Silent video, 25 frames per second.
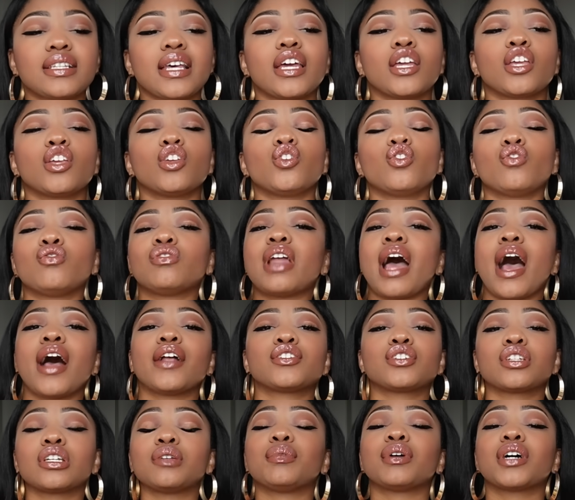like you
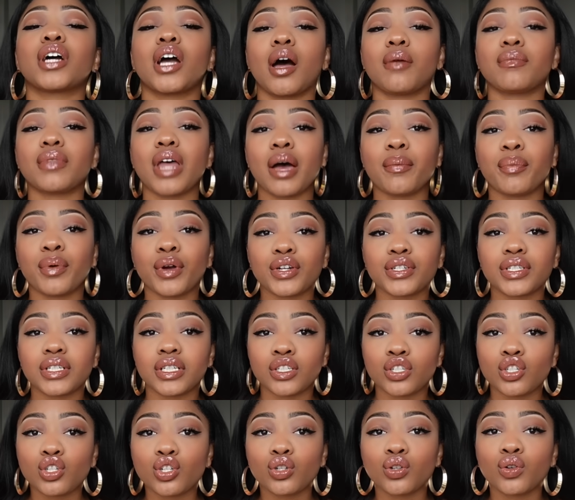naturally become that
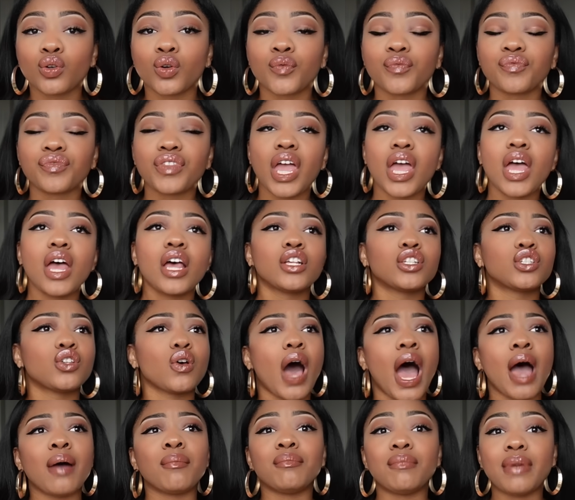person too. So
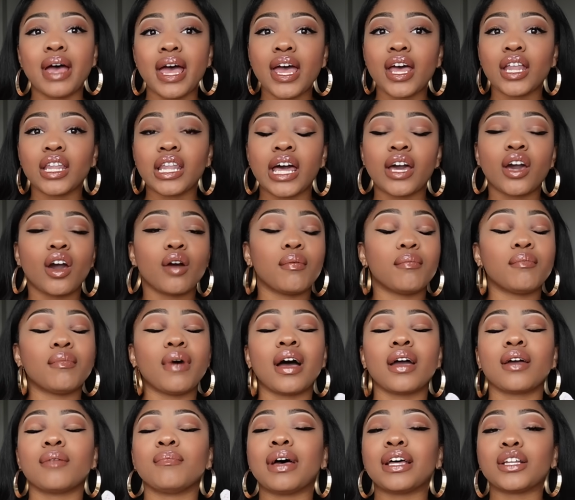I met like
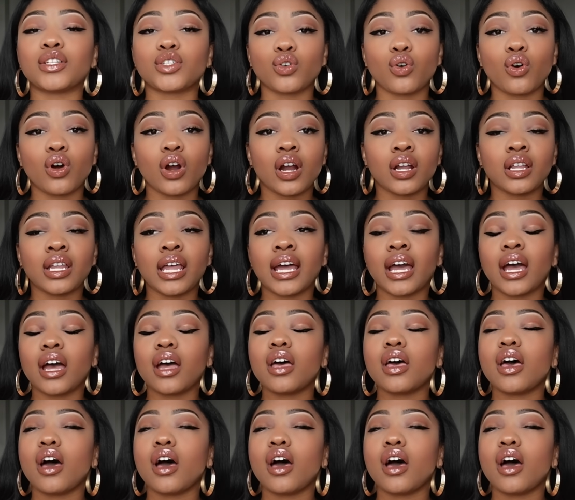my mentor, like,